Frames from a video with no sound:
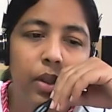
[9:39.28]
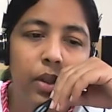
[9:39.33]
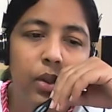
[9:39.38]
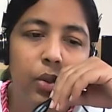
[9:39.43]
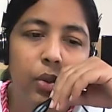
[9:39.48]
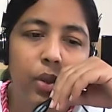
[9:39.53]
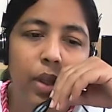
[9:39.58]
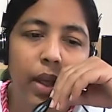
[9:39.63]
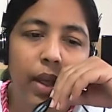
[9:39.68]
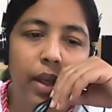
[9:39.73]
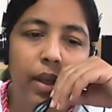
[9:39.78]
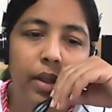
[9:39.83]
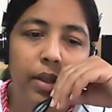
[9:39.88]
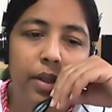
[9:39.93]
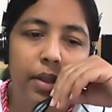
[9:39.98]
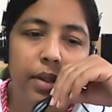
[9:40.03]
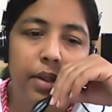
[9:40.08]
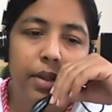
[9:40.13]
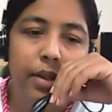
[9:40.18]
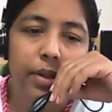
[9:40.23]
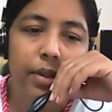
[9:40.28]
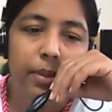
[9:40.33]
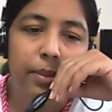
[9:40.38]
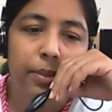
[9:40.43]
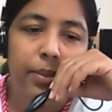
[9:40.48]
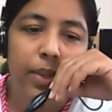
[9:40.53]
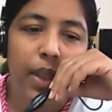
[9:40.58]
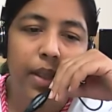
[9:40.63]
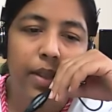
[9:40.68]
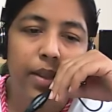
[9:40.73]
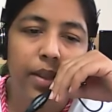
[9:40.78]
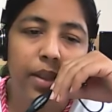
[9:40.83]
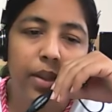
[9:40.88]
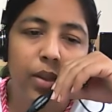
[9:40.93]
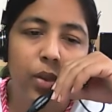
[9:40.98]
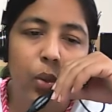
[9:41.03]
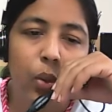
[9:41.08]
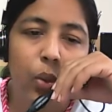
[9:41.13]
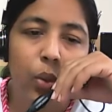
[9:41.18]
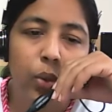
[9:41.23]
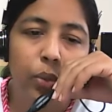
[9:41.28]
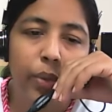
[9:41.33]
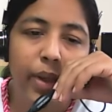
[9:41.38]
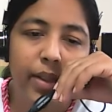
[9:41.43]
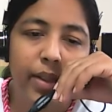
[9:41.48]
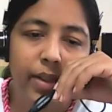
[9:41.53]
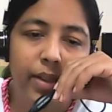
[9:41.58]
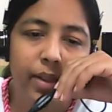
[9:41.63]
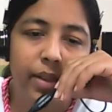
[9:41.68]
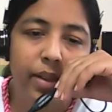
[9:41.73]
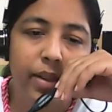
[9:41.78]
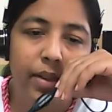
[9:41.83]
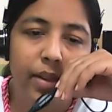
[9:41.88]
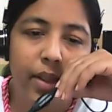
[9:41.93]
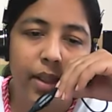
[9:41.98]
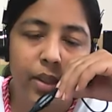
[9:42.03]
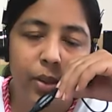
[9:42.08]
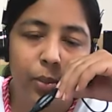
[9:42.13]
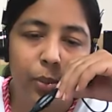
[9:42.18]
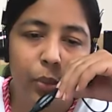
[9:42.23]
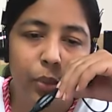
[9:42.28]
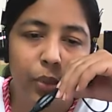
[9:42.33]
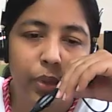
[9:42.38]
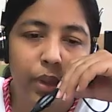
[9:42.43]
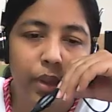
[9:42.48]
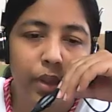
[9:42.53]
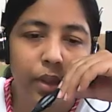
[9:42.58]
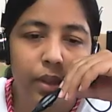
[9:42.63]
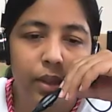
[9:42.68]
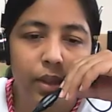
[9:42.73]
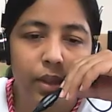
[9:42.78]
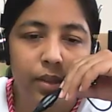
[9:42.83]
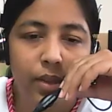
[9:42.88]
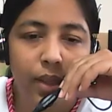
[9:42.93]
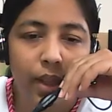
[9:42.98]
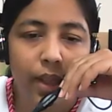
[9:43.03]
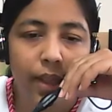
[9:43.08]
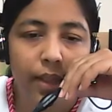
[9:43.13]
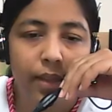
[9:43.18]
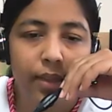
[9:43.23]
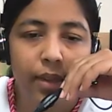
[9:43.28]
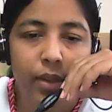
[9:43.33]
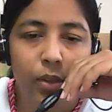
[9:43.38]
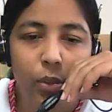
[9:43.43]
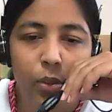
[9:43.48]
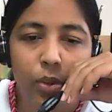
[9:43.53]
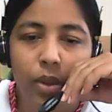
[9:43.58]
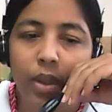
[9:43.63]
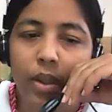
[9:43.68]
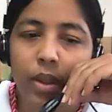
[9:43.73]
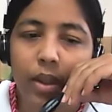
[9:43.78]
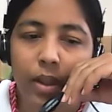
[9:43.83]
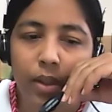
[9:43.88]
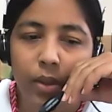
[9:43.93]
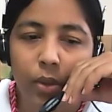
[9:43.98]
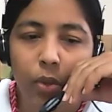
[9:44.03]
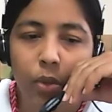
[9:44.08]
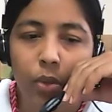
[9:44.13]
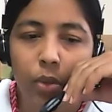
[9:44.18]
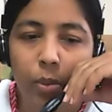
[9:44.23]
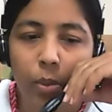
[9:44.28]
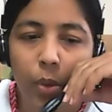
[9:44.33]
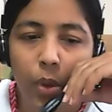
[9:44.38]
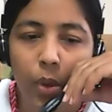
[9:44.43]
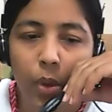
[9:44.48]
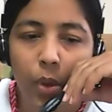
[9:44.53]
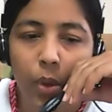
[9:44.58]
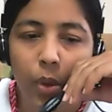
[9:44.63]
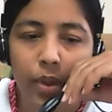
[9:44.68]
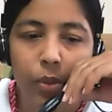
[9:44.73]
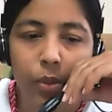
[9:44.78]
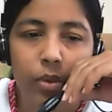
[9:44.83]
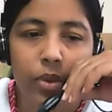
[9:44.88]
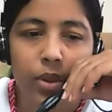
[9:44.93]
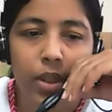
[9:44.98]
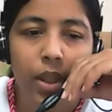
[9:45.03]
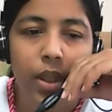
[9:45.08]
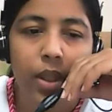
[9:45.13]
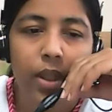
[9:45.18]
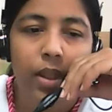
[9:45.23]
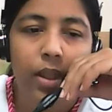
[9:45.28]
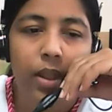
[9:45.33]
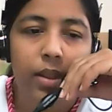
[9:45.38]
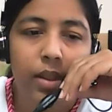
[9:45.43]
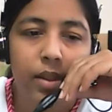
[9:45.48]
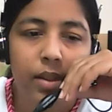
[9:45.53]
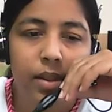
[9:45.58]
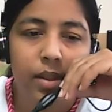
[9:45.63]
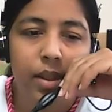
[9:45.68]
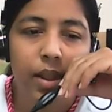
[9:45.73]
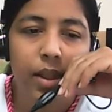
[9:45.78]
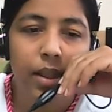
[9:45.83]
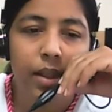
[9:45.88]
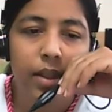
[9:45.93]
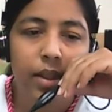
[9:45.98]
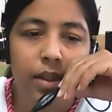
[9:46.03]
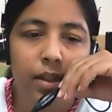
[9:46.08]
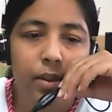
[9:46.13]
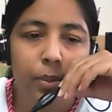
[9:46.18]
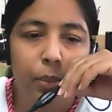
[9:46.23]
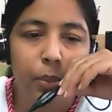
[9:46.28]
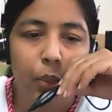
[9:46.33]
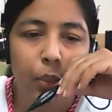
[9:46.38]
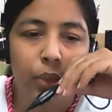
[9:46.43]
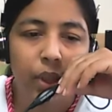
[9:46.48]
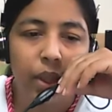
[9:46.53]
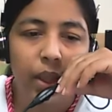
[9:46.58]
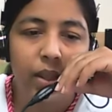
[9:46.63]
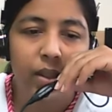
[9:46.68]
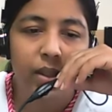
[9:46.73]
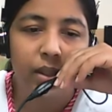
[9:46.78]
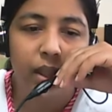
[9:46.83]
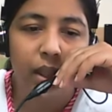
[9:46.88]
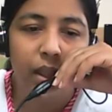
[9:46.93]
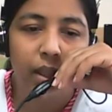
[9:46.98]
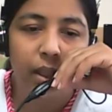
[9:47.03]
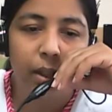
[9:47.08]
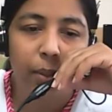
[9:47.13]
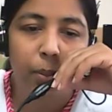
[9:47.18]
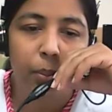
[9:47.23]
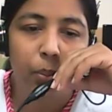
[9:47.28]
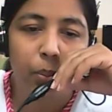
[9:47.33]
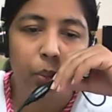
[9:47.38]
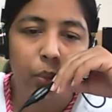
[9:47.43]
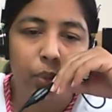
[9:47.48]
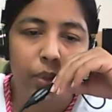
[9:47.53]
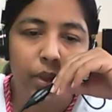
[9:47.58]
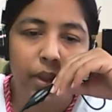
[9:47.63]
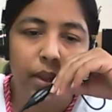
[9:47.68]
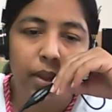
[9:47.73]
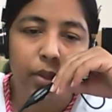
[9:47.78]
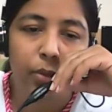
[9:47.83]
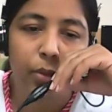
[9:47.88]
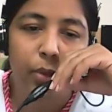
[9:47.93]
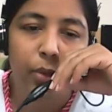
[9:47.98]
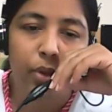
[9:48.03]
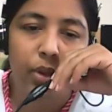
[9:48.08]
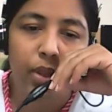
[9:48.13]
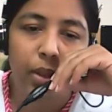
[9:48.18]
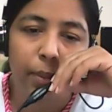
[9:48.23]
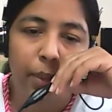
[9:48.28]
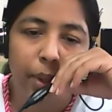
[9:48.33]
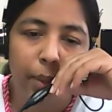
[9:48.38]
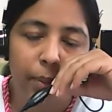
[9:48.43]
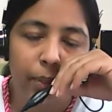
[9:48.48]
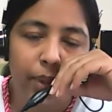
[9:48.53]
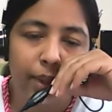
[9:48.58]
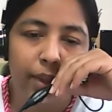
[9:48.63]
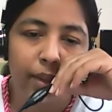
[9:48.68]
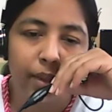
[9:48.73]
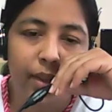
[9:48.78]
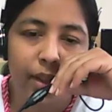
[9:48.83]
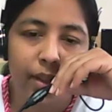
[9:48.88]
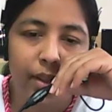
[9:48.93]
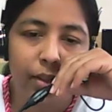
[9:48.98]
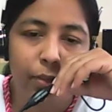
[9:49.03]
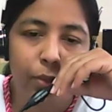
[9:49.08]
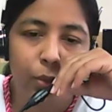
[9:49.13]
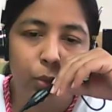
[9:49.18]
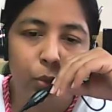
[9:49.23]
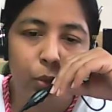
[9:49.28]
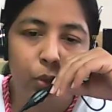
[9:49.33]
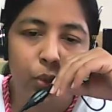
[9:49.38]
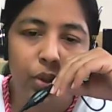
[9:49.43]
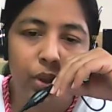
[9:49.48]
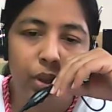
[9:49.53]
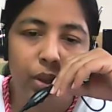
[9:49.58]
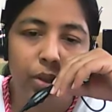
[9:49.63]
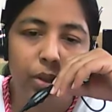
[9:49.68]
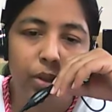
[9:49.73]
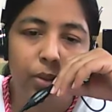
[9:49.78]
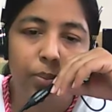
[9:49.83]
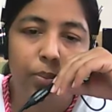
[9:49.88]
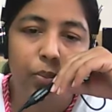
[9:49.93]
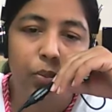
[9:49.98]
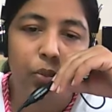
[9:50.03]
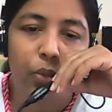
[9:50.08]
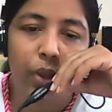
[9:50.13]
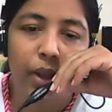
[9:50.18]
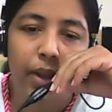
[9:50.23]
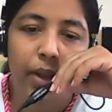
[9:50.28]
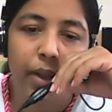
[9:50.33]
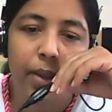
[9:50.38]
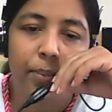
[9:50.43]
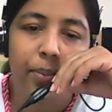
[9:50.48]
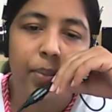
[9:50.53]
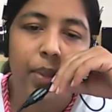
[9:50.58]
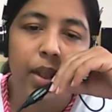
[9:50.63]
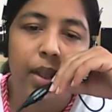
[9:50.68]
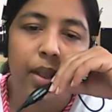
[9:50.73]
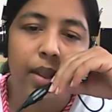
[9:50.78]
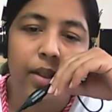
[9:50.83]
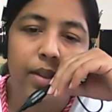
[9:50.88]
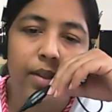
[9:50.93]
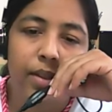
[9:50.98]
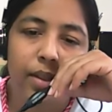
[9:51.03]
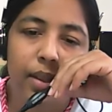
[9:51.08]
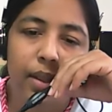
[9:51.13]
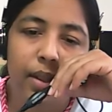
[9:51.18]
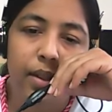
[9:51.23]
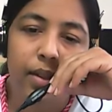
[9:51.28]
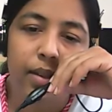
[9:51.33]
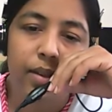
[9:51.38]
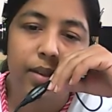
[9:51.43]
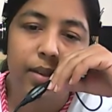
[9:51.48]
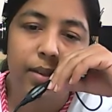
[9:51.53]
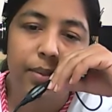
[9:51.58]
So the Catherine coat vesicle transported selected to the cargo molecule. The snare proteins are important for the membrane transfusion via snares,